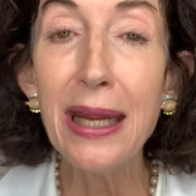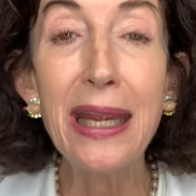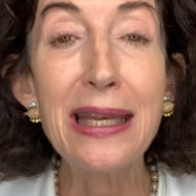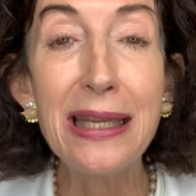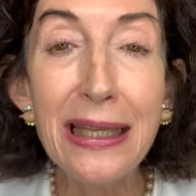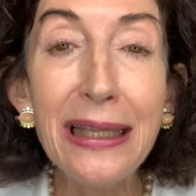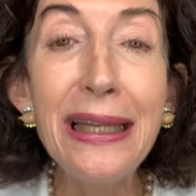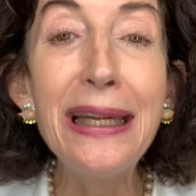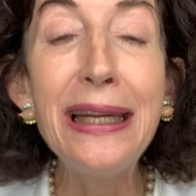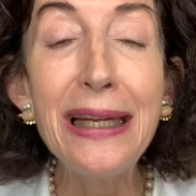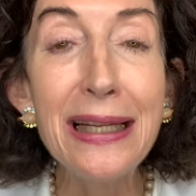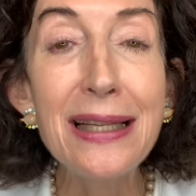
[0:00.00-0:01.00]
It
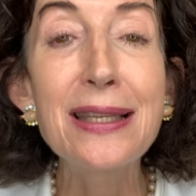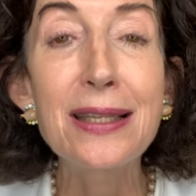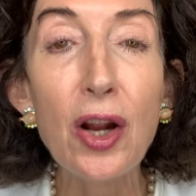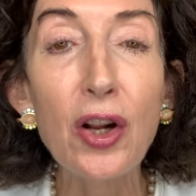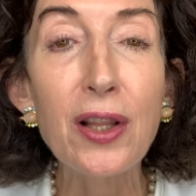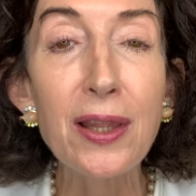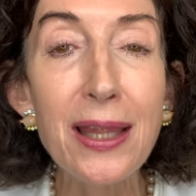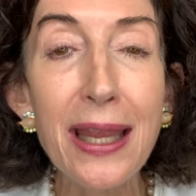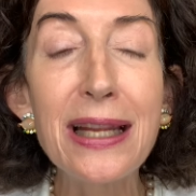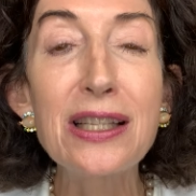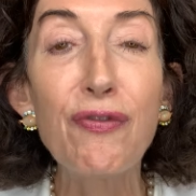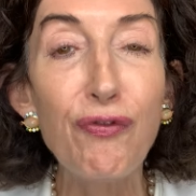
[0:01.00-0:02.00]
needs certain
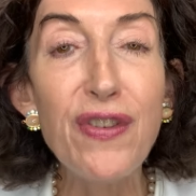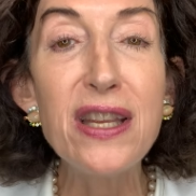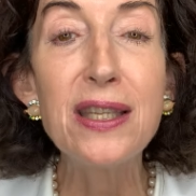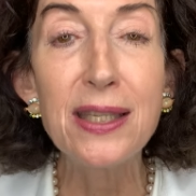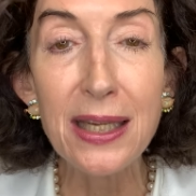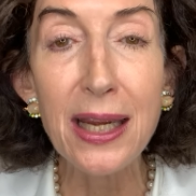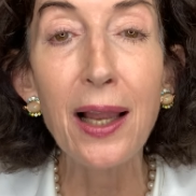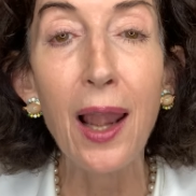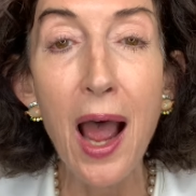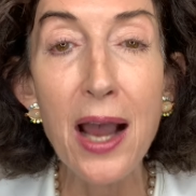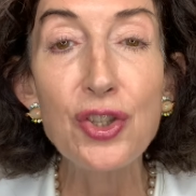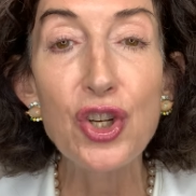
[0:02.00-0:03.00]
things
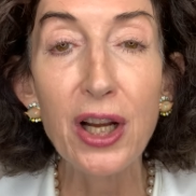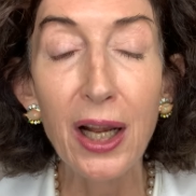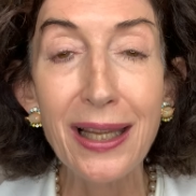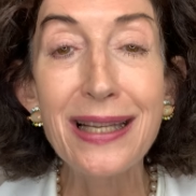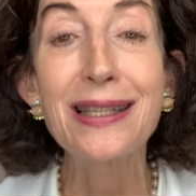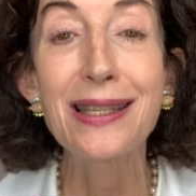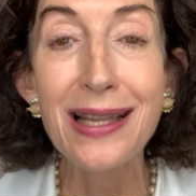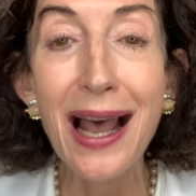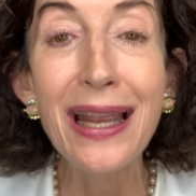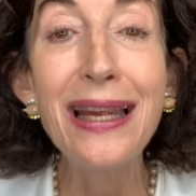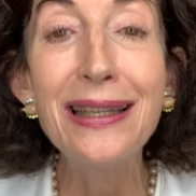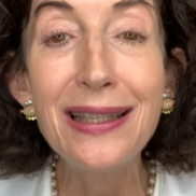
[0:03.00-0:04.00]
physiologically,
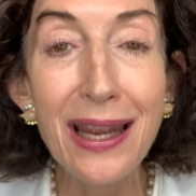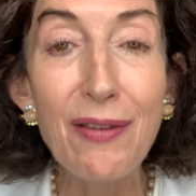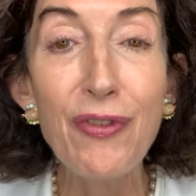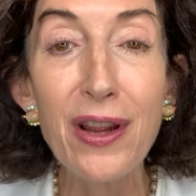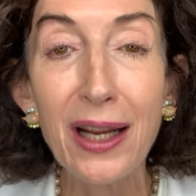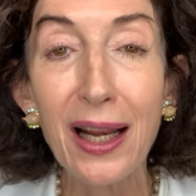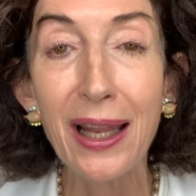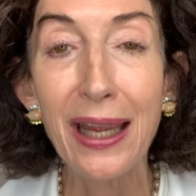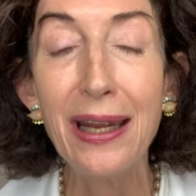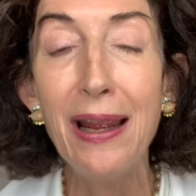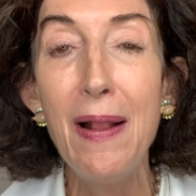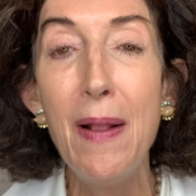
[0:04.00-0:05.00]
scientifically,